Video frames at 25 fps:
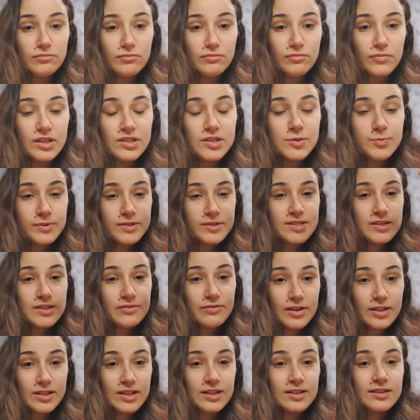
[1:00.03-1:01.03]

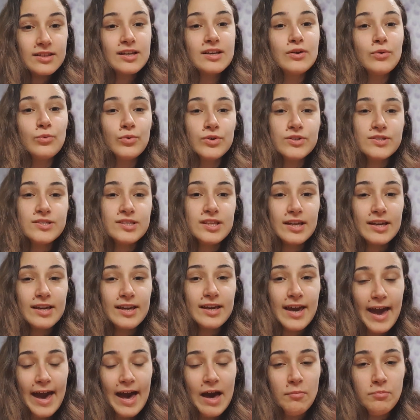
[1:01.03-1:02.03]
specifically that it was the
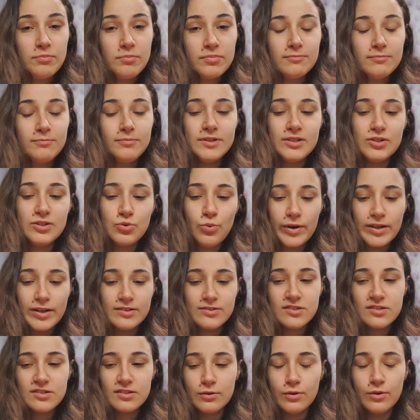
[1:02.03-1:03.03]
gap between
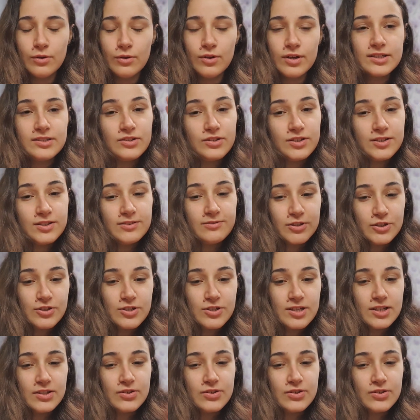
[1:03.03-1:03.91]
school and university.